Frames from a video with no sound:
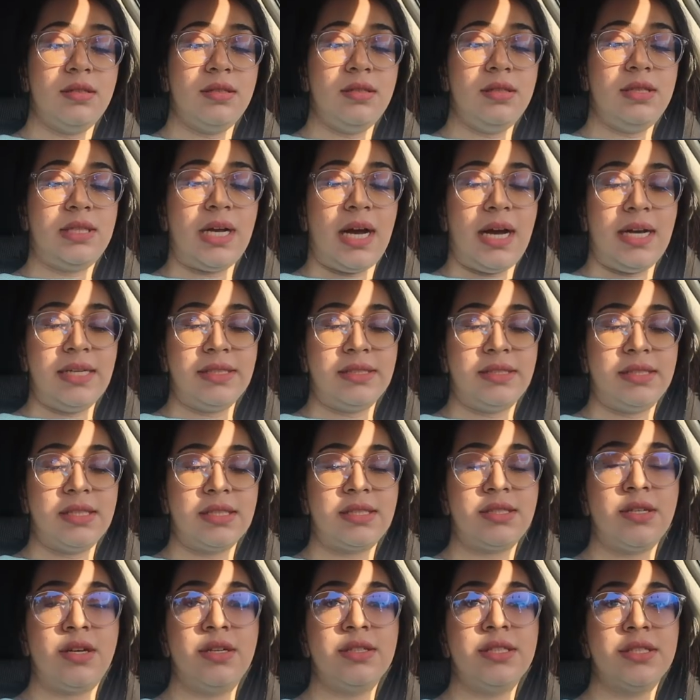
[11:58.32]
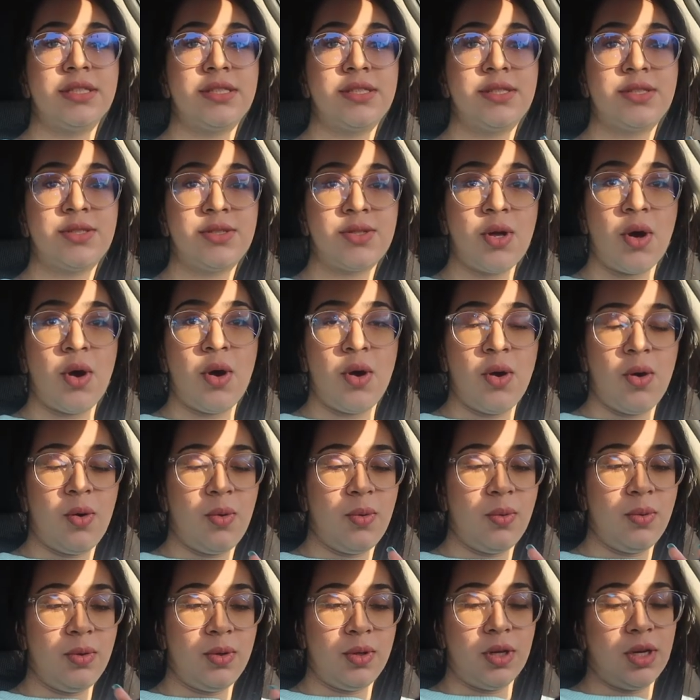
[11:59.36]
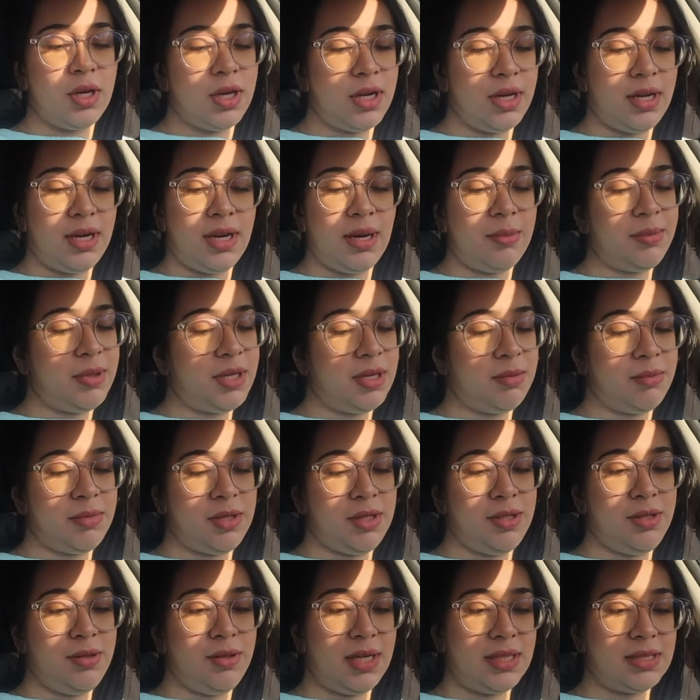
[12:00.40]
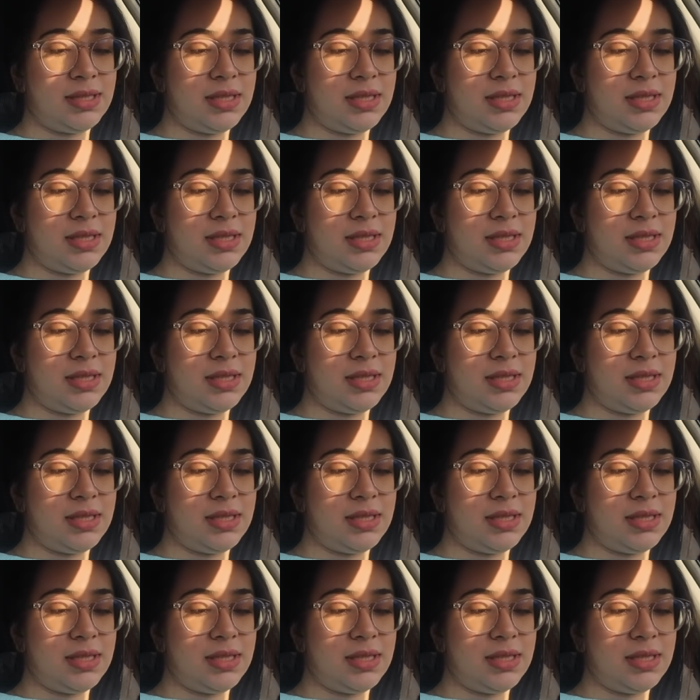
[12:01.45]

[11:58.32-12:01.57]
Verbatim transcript: guys this song is so good i'm gonna make you guys